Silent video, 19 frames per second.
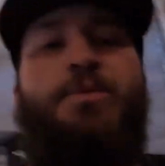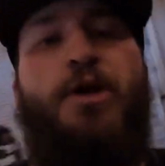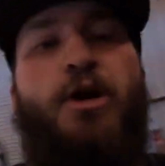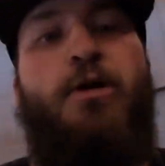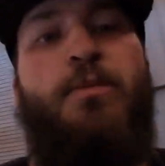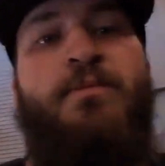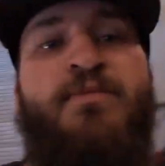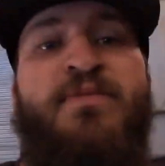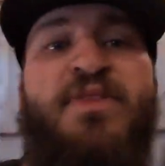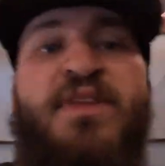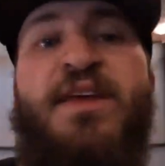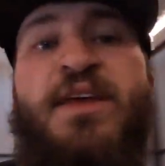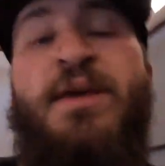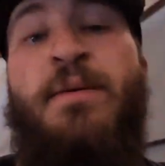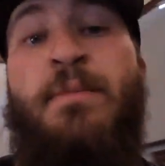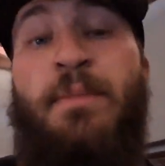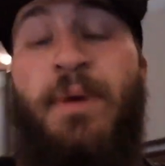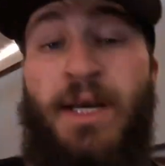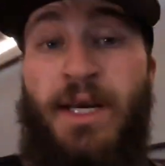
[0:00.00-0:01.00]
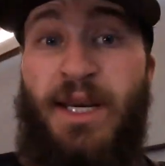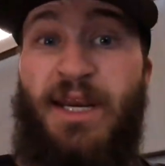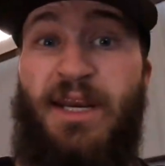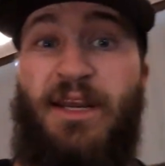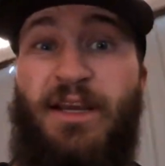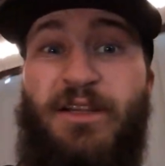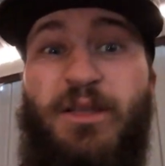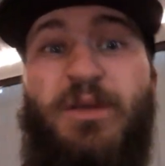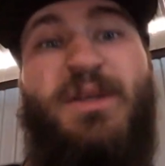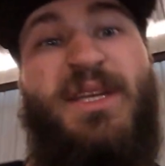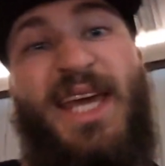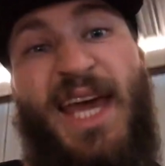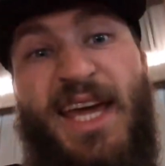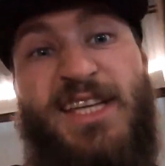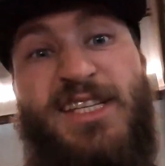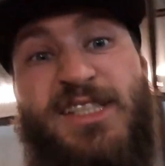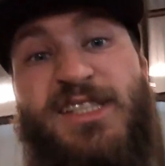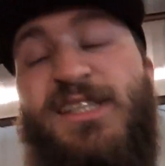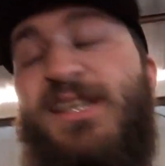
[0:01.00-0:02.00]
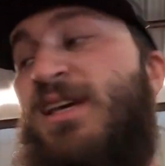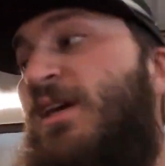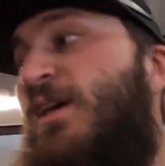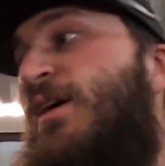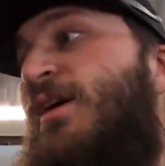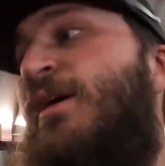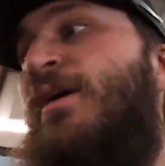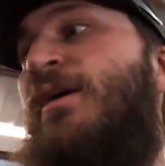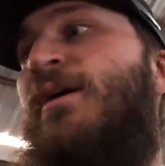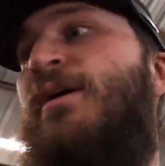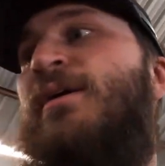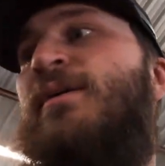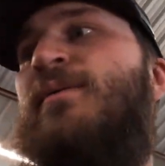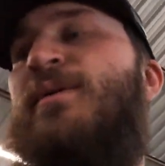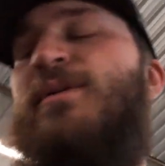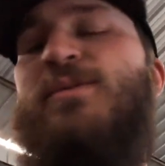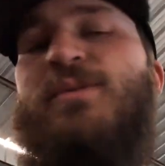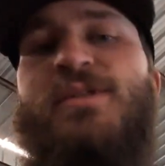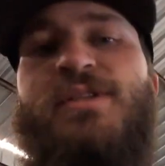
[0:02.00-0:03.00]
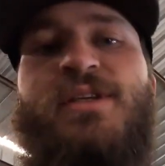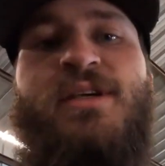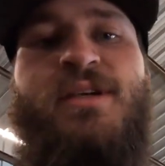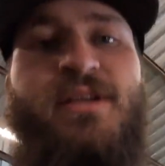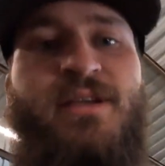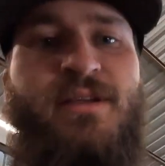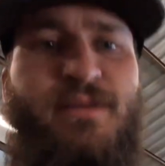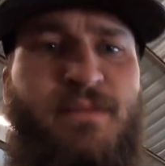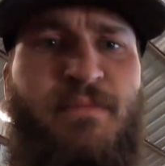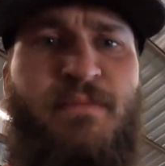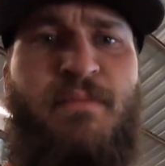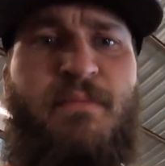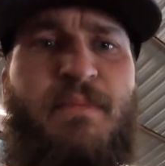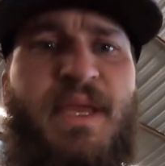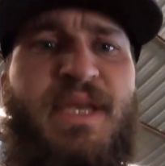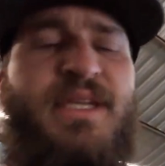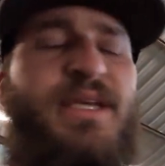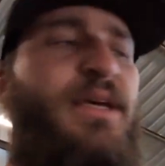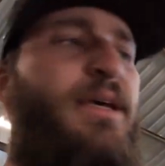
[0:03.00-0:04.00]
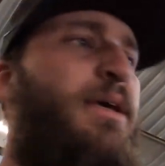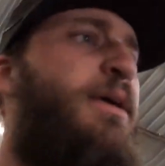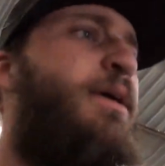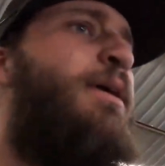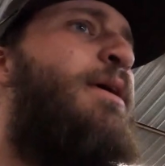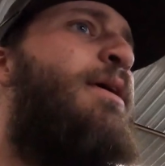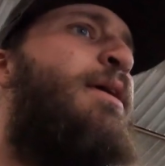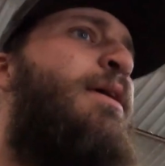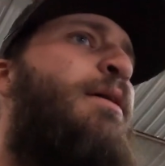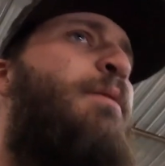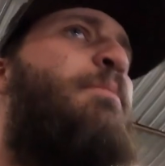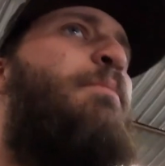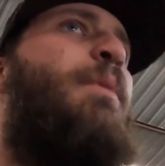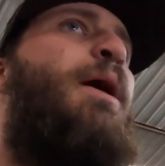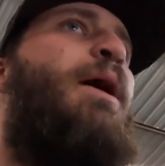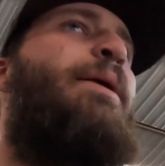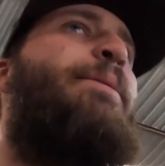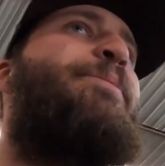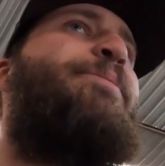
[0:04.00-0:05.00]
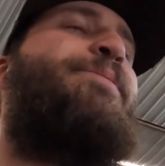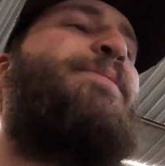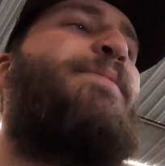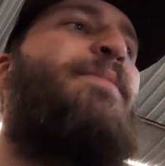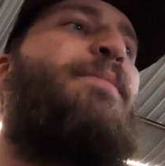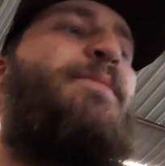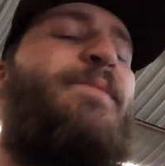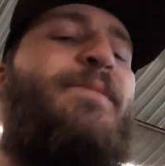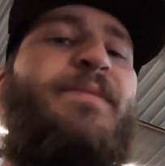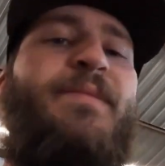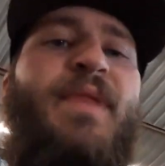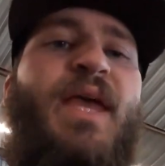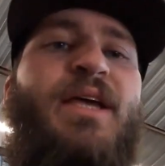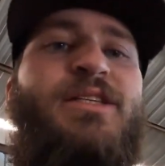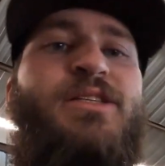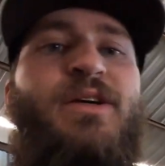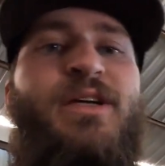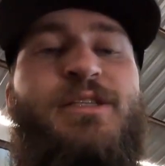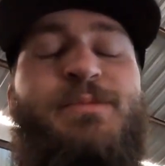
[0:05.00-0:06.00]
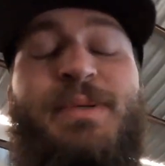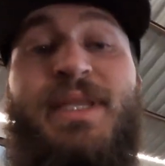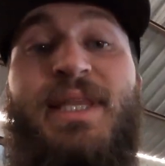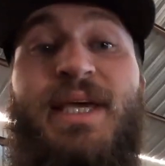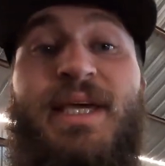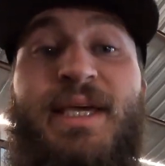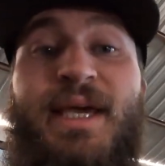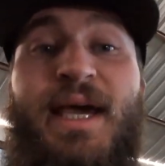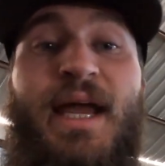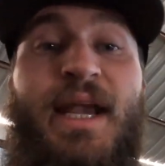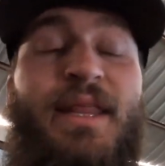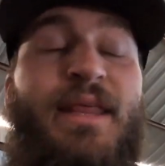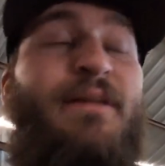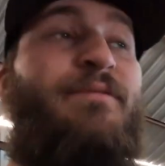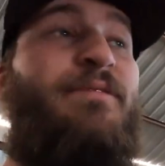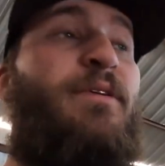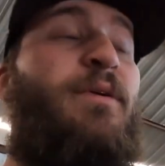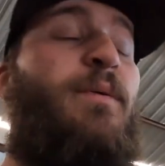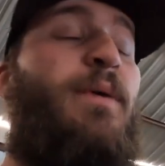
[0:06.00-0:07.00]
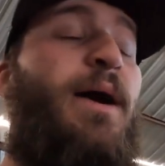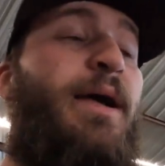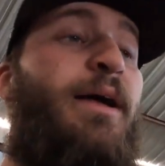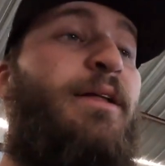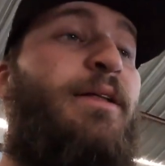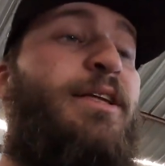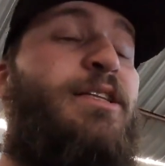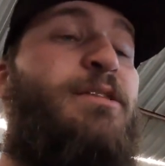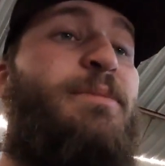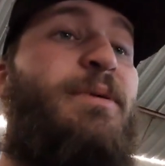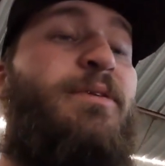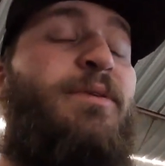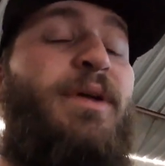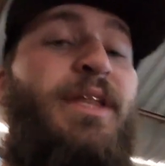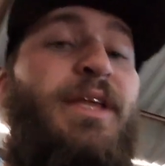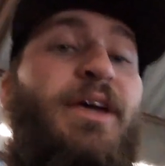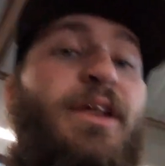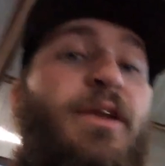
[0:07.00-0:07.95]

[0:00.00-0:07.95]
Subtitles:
probe, but it didn't include gauges, which was mint. But, so it's been leaking out of that for a while and it's been really